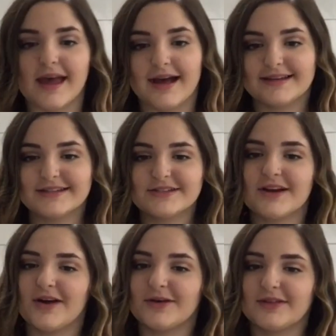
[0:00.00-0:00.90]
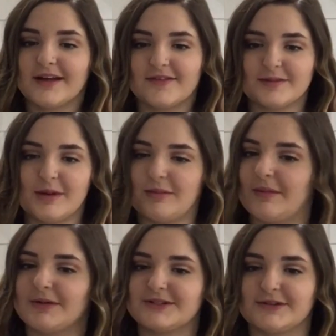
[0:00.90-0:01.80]
Attention all youth and government
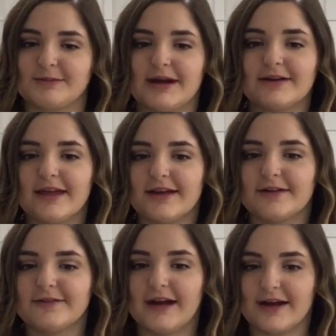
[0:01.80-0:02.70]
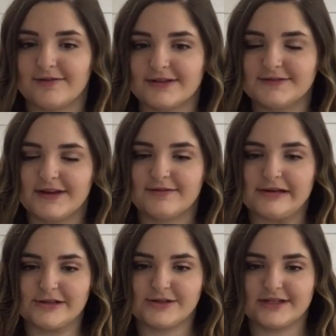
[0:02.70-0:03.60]
members, a reminder that your conference fee and
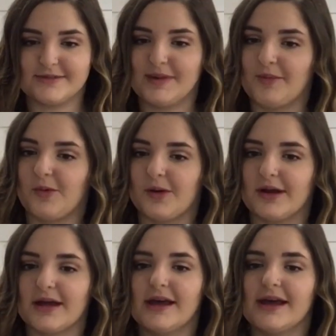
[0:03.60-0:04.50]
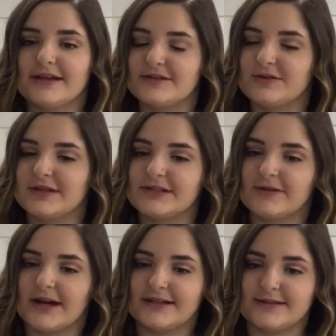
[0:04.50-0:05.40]
registration paperwork is due this
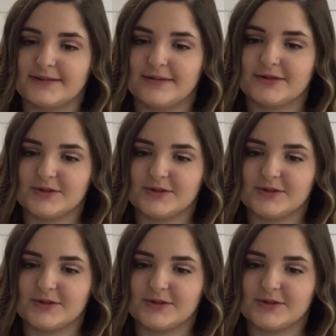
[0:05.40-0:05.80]
Friday, September